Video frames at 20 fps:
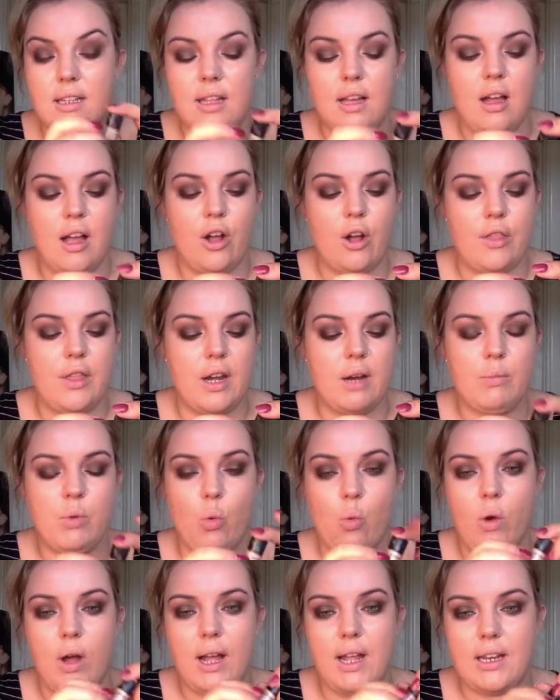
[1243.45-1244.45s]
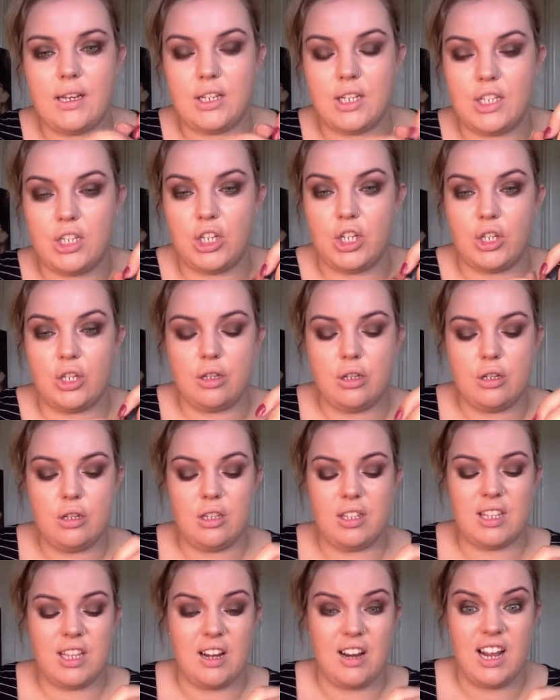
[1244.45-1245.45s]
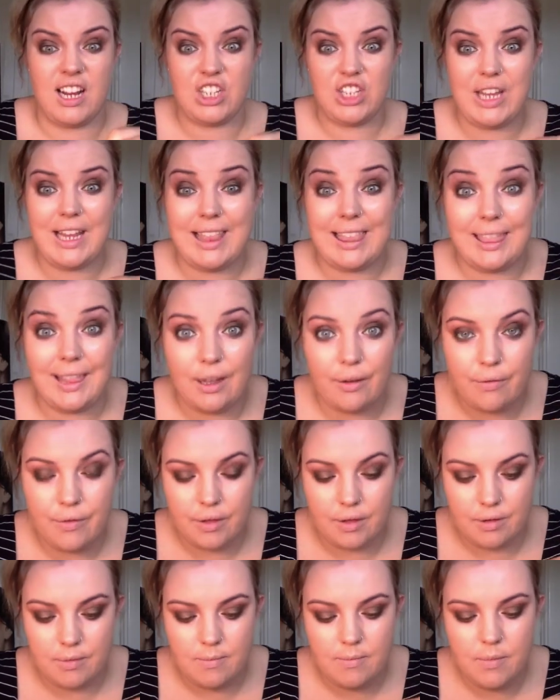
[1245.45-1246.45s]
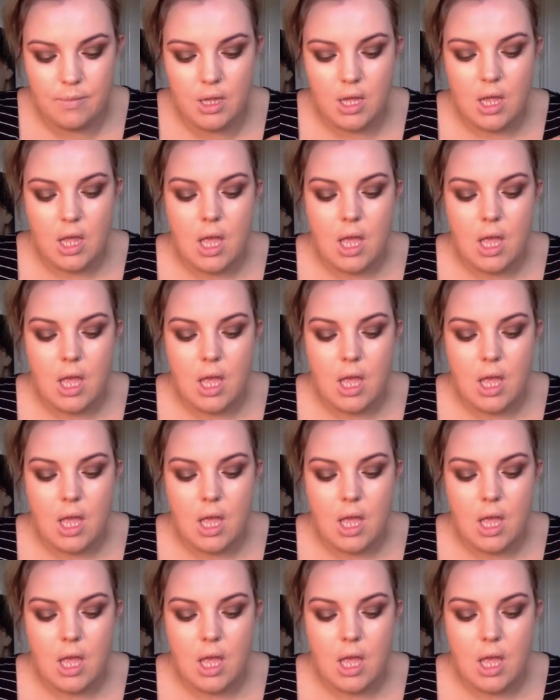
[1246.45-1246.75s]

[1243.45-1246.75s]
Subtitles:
I got the number 1 just to use, and I actually love them.